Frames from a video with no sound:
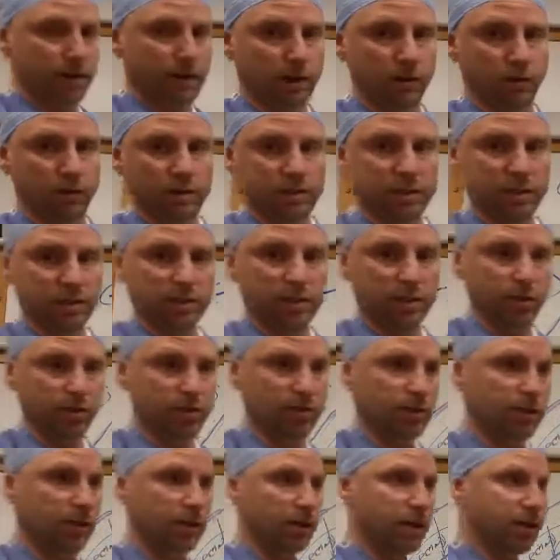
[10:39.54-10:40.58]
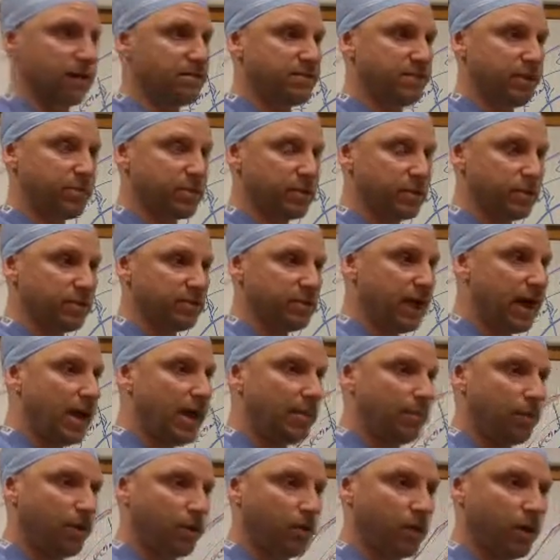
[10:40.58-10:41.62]
and we'll just use a typical
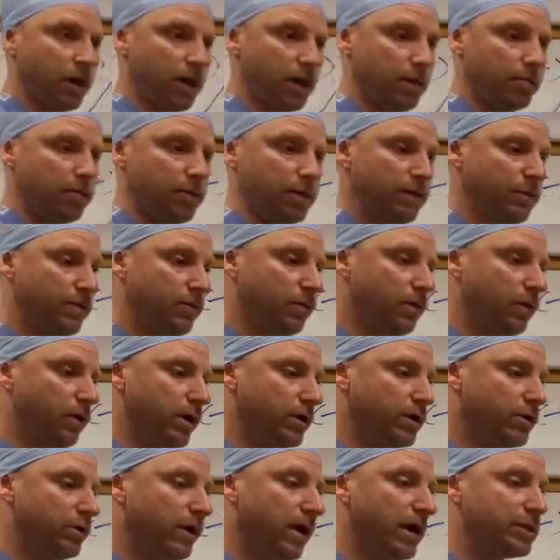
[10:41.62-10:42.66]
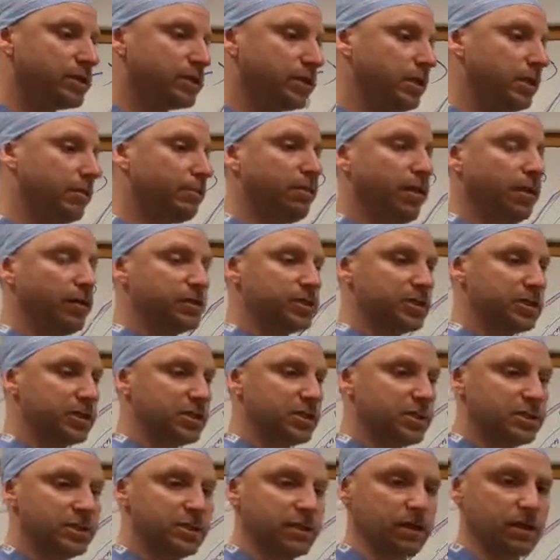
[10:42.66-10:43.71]
diet program where you actually
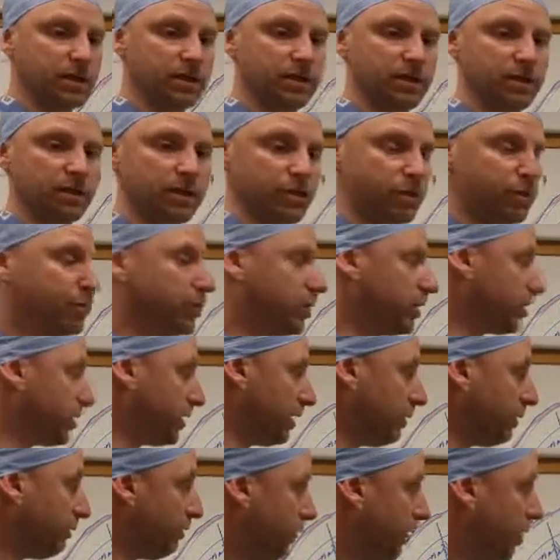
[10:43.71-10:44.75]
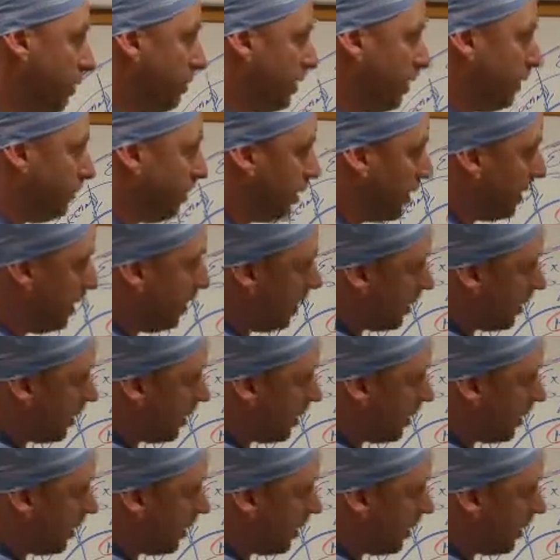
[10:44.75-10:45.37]
purchase the nutrition from them.